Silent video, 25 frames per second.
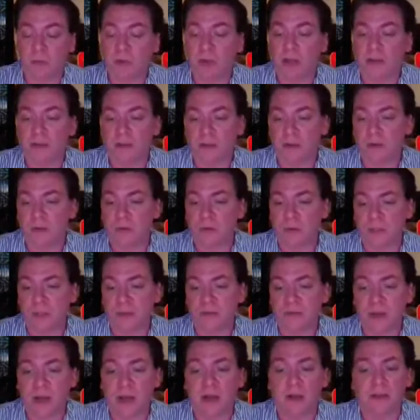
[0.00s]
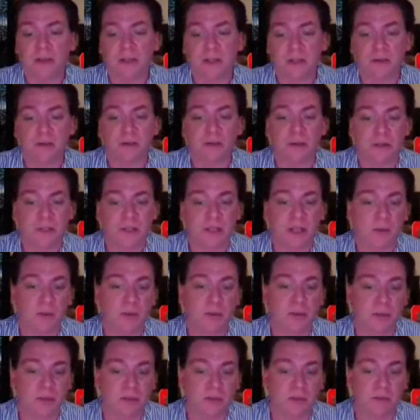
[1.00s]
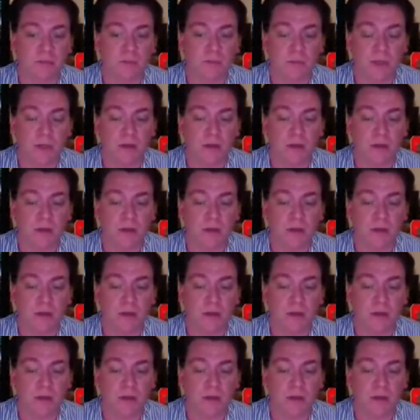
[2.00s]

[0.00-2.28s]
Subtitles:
plot the course of how these degrees came into.